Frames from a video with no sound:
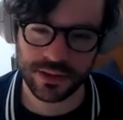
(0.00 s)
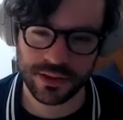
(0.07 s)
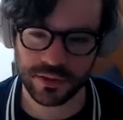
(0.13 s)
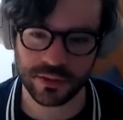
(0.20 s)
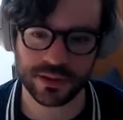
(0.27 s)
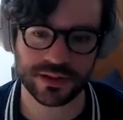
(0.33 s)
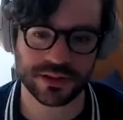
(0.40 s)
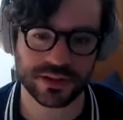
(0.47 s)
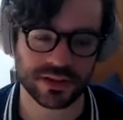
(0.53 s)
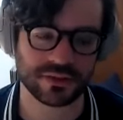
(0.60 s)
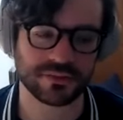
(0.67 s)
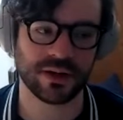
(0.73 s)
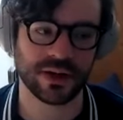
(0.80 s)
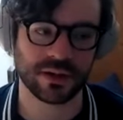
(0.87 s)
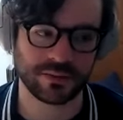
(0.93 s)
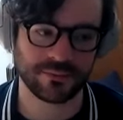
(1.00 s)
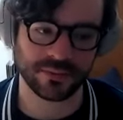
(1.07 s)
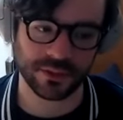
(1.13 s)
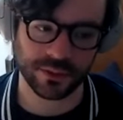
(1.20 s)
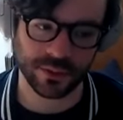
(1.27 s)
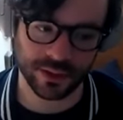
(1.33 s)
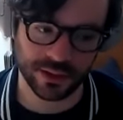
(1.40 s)
and short is it's this very
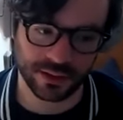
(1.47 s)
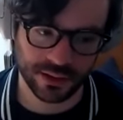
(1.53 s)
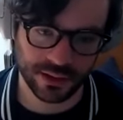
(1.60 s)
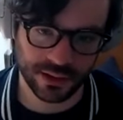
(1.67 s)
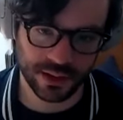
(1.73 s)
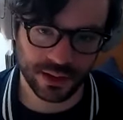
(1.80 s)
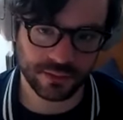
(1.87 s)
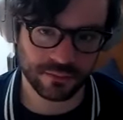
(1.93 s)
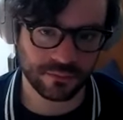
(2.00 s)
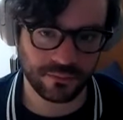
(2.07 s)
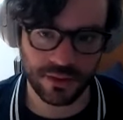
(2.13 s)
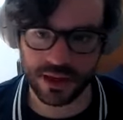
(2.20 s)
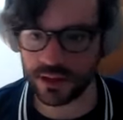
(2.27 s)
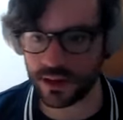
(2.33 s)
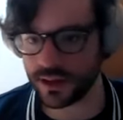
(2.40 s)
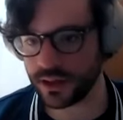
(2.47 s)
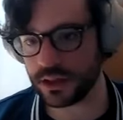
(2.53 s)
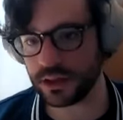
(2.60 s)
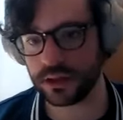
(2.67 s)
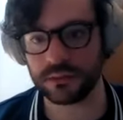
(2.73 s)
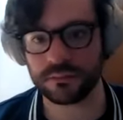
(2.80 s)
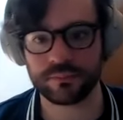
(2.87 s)
fluid,
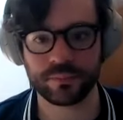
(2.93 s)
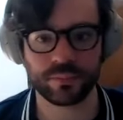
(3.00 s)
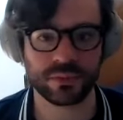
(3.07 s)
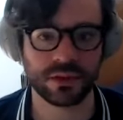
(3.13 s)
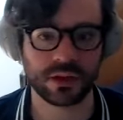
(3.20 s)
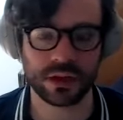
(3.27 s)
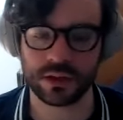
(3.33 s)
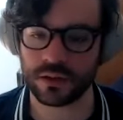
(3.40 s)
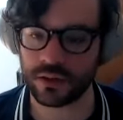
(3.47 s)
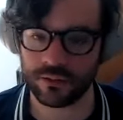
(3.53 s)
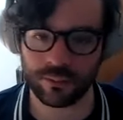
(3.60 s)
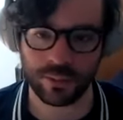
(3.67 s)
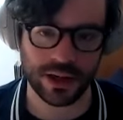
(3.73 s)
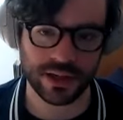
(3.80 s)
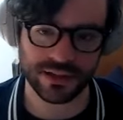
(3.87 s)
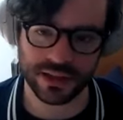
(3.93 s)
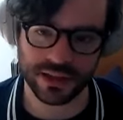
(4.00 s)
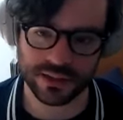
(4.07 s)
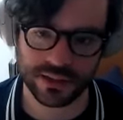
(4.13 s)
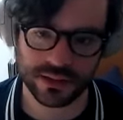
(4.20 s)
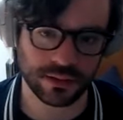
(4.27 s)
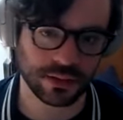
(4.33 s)
very iterative
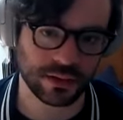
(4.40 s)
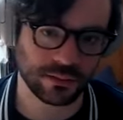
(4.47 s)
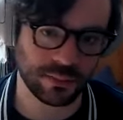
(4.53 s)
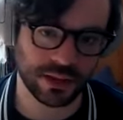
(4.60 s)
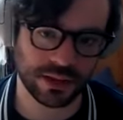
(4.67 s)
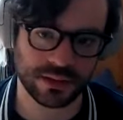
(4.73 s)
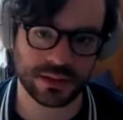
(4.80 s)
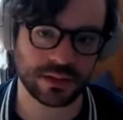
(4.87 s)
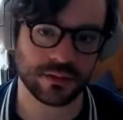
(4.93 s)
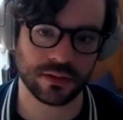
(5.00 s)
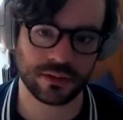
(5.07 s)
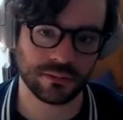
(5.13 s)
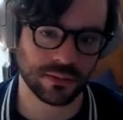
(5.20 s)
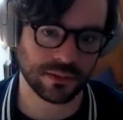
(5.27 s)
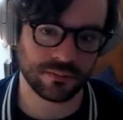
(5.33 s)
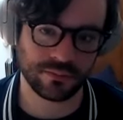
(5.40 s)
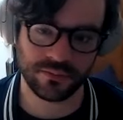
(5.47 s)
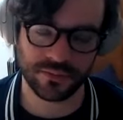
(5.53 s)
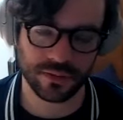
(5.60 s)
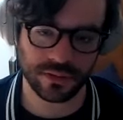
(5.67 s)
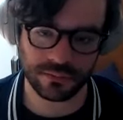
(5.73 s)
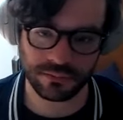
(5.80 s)
process. Like the big secret
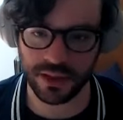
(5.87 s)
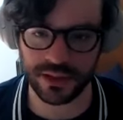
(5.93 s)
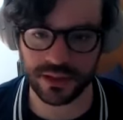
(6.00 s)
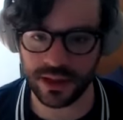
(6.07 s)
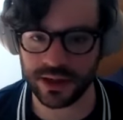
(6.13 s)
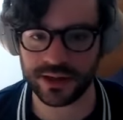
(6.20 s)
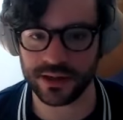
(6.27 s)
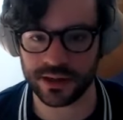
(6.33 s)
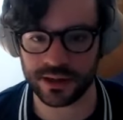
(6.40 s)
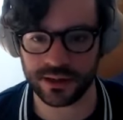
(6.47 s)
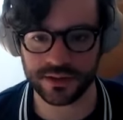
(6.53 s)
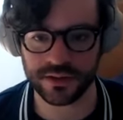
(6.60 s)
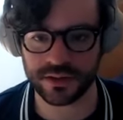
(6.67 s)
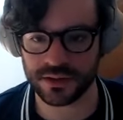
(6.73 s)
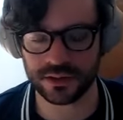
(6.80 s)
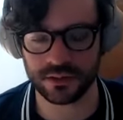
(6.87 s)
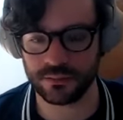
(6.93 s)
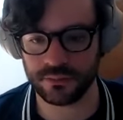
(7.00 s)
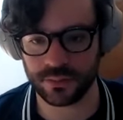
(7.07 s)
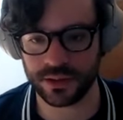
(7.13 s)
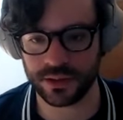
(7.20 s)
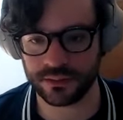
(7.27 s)
for like Naughty Dog is just that
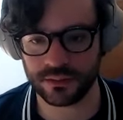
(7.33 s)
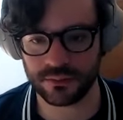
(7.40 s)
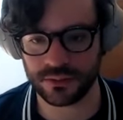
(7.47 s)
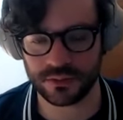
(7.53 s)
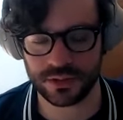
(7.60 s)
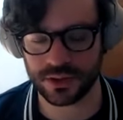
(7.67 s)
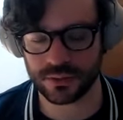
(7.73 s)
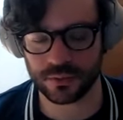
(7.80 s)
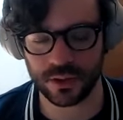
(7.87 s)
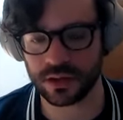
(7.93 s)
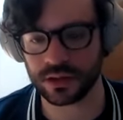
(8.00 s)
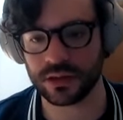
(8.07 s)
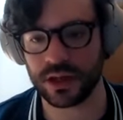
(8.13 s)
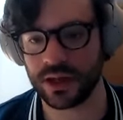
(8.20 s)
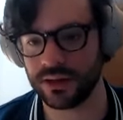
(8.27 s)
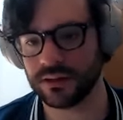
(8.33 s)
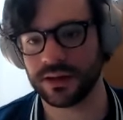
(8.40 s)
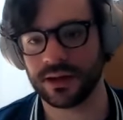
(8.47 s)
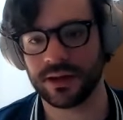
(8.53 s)
we just work a lot.